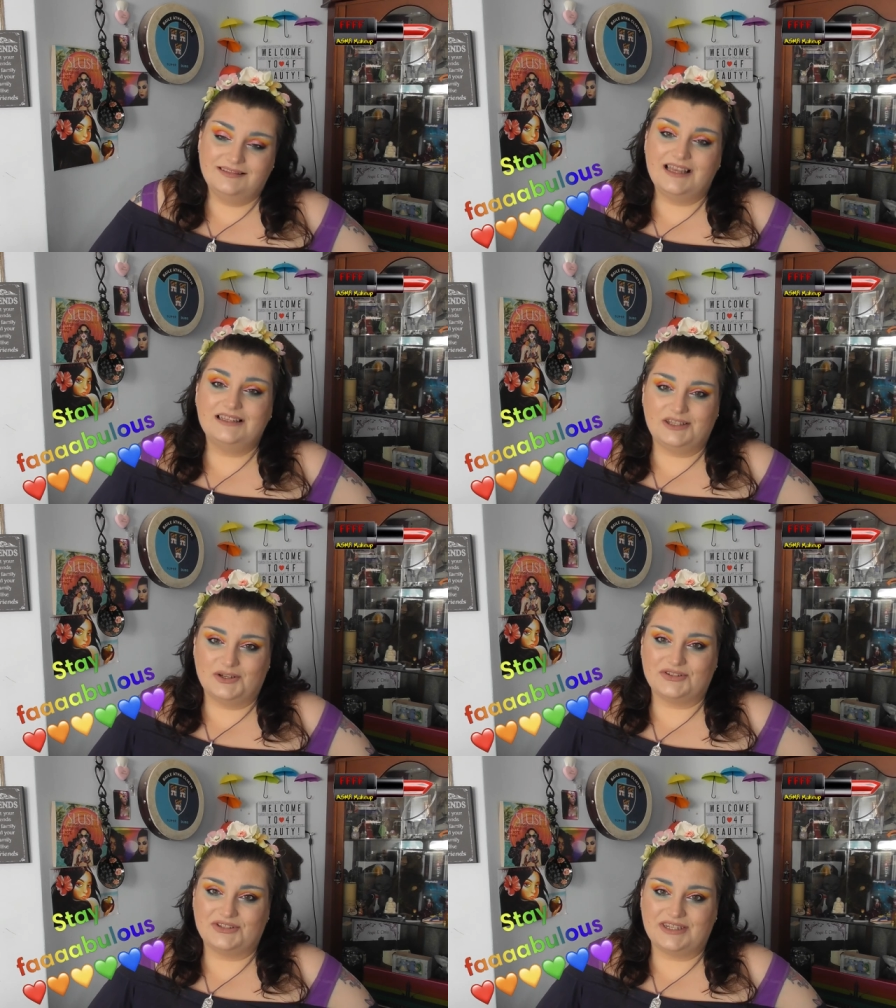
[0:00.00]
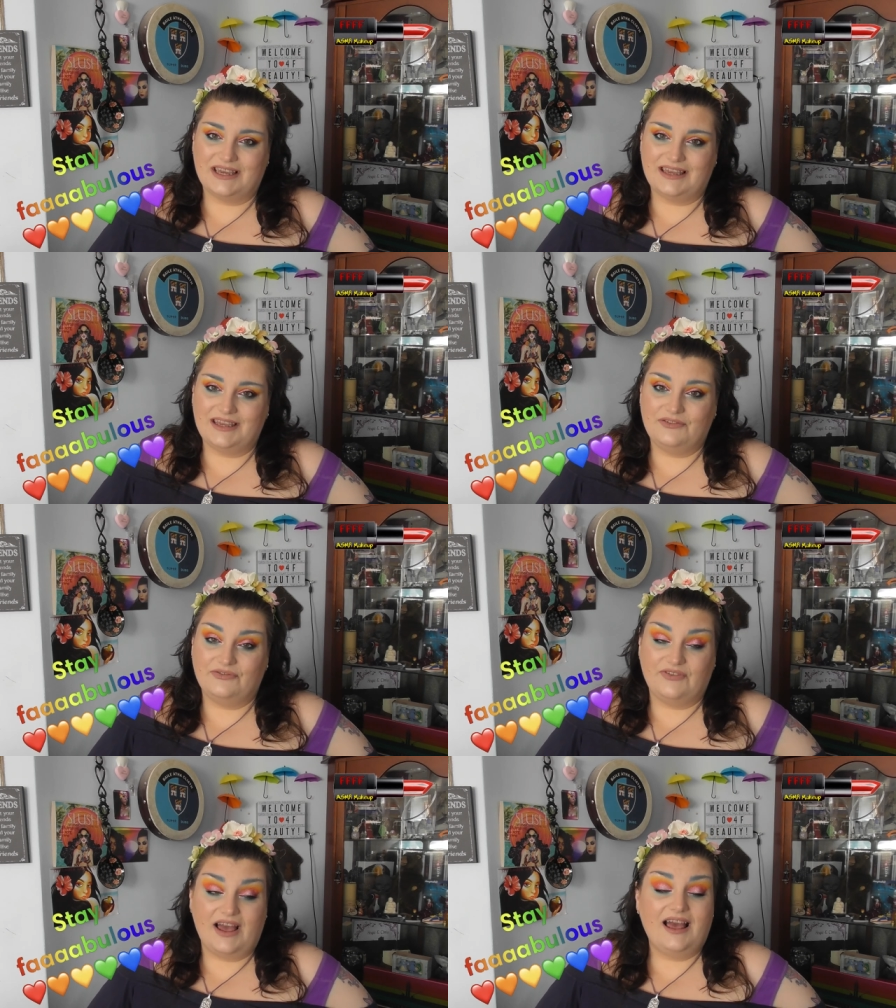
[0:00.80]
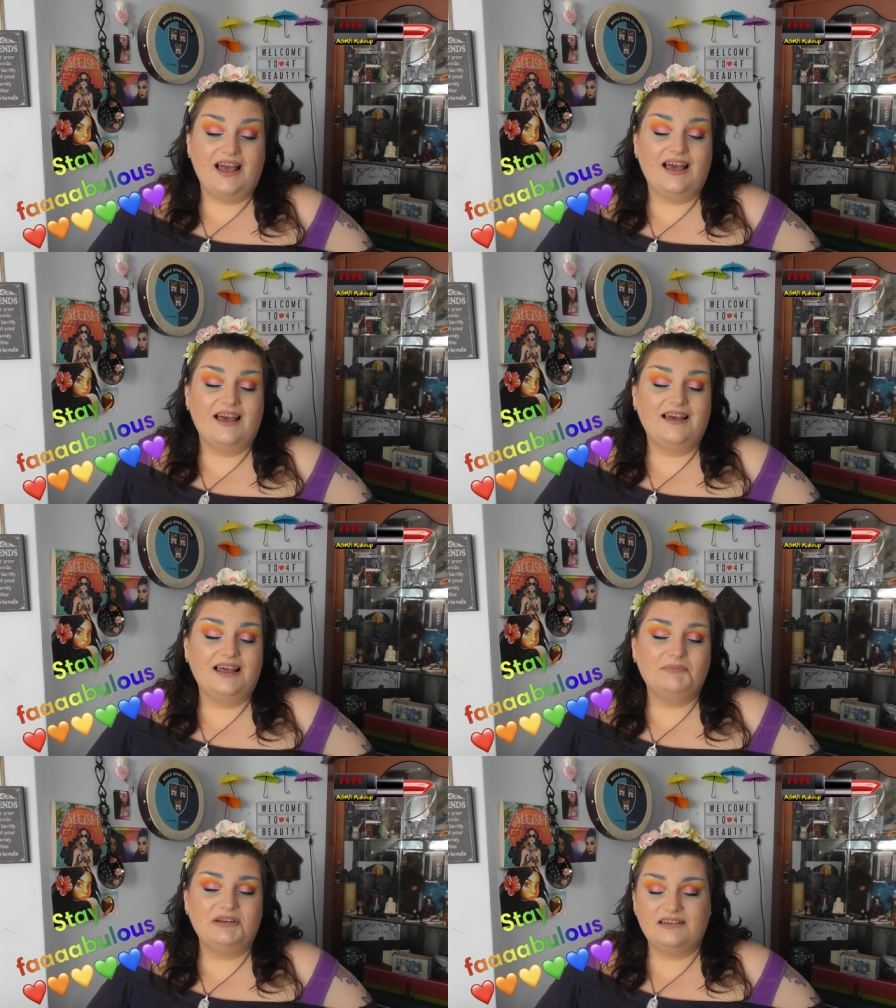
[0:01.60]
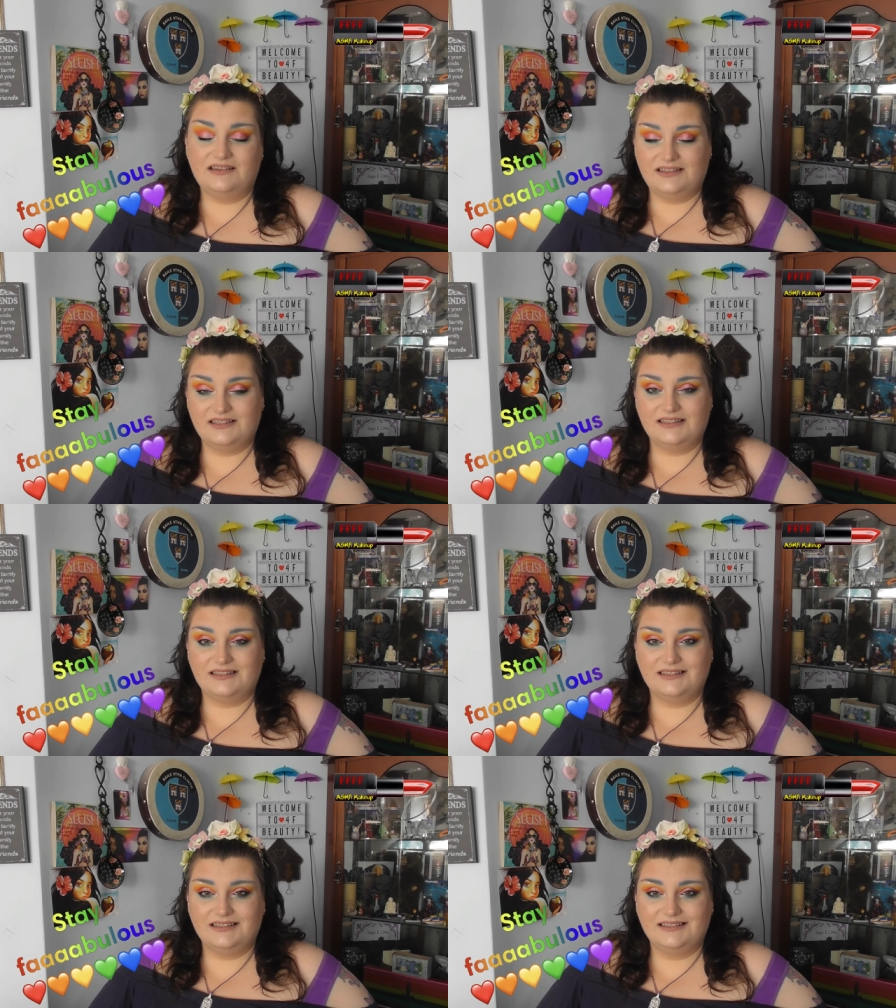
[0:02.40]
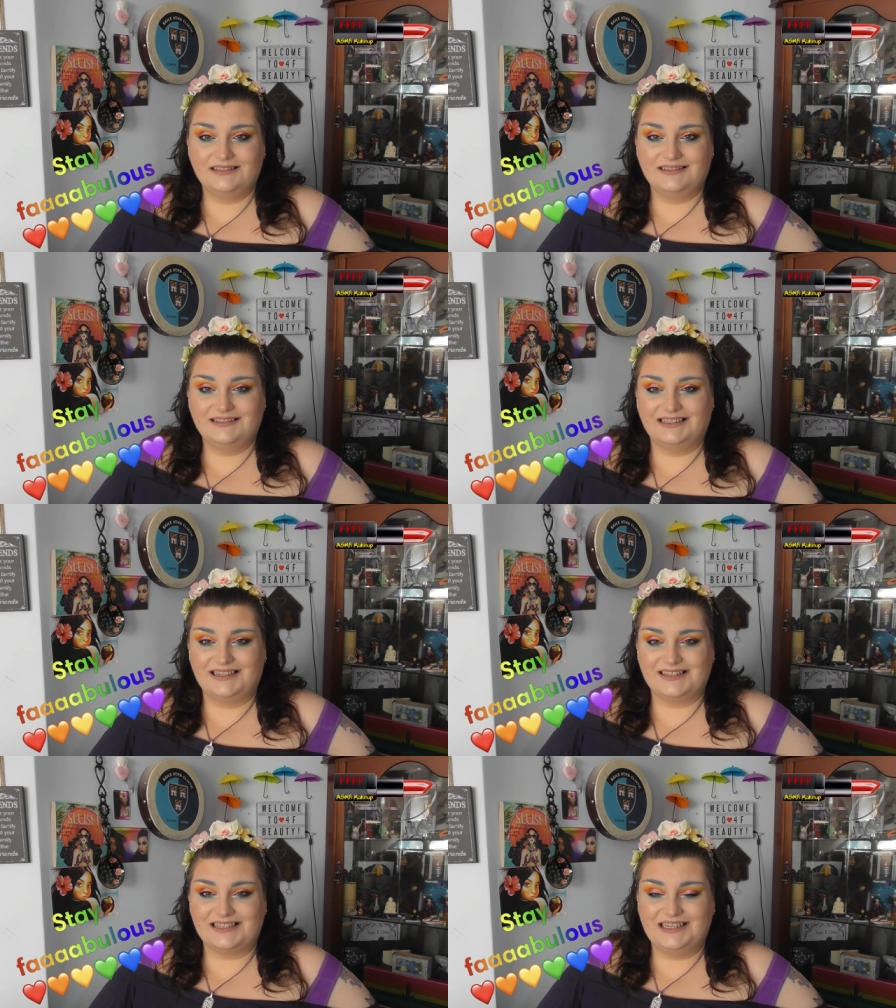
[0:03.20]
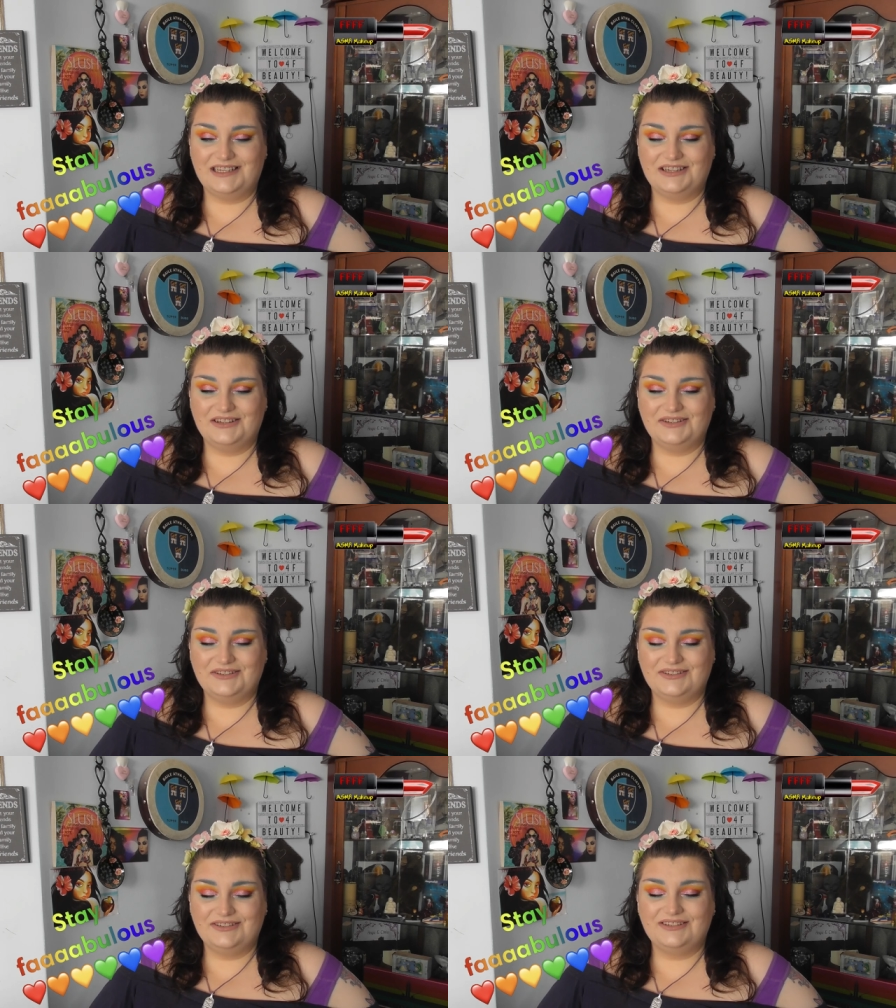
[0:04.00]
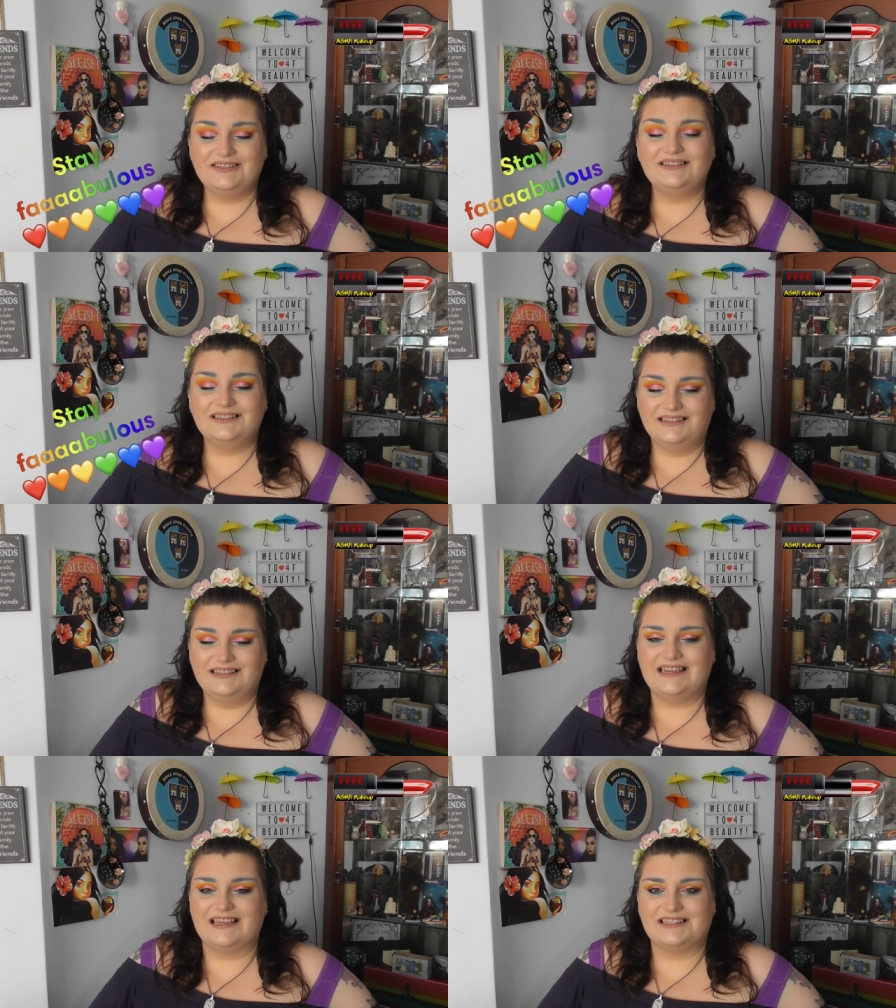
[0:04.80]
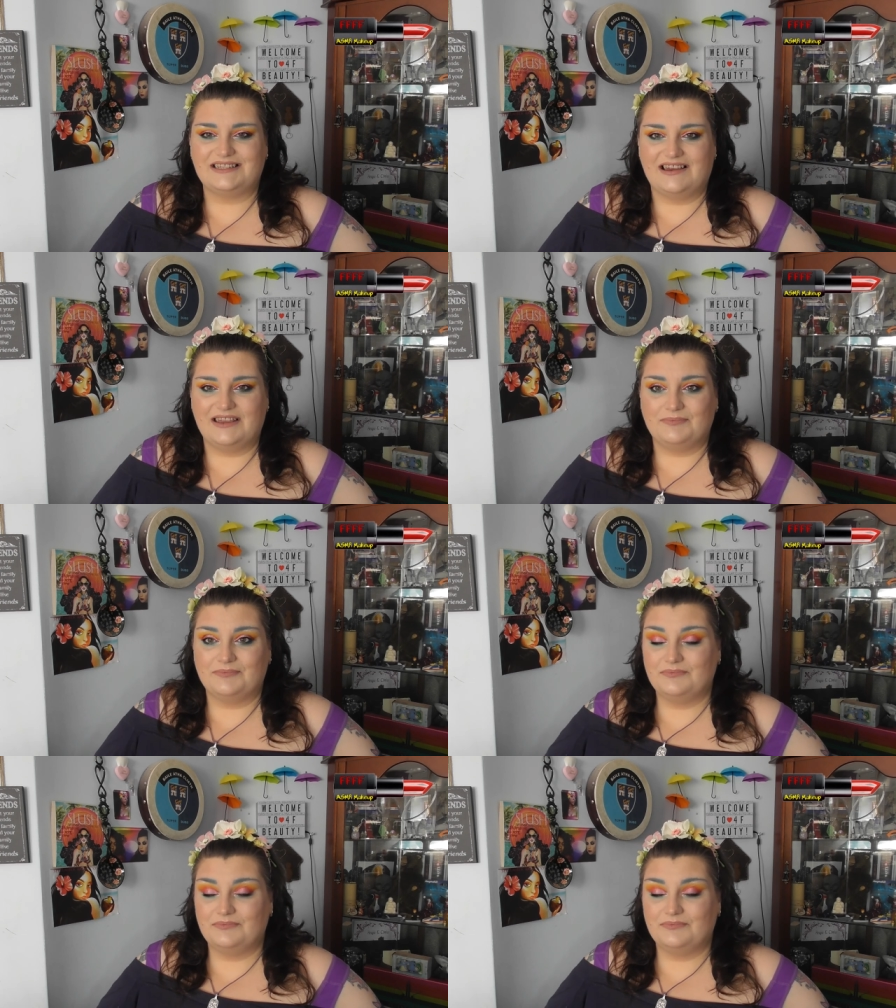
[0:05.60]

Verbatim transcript: is you'll stay fabulous, and I'll see you next time.